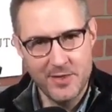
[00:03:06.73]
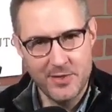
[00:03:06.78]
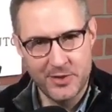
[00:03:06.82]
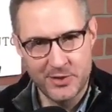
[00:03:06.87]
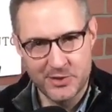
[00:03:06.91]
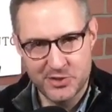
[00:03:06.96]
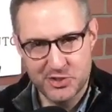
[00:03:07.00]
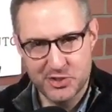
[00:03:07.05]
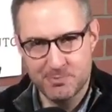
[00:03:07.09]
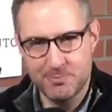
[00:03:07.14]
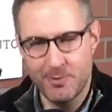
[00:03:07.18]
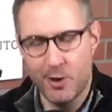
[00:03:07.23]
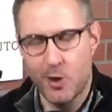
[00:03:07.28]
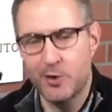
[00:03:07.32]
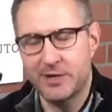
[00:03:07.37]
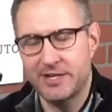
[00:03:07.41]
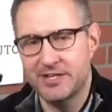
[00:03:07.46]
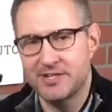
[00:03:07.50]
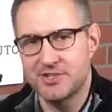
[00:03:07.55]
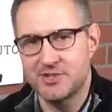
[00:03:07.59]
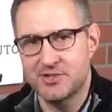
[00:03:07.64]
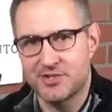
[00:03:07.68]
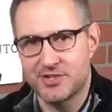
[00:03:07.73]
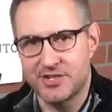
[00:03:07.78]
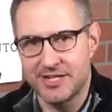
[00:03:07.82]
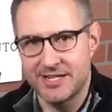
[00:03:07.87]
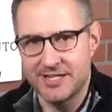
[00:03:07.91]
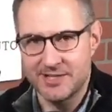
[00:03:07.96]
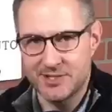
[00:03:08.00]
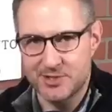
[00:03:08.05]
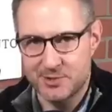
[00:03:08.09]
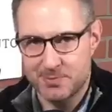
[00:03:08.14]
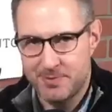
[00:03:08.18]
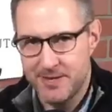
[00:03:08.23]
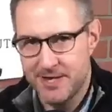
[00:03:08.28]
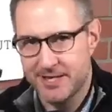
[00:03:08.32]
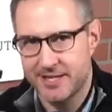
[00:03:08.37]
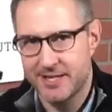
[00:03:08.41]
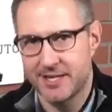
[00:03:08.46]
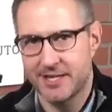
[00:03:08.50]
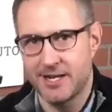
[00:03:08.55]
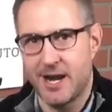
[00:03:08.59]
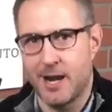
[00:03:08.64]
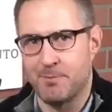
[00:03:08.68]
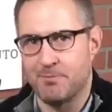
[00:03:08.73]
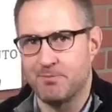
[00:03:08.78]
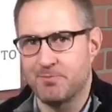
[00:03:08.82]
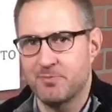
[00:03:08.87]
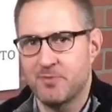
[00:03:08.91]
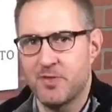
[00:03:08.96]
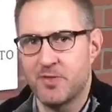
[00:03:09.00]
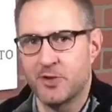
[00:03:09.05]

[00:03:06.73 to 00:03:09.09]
The smoke is picking up.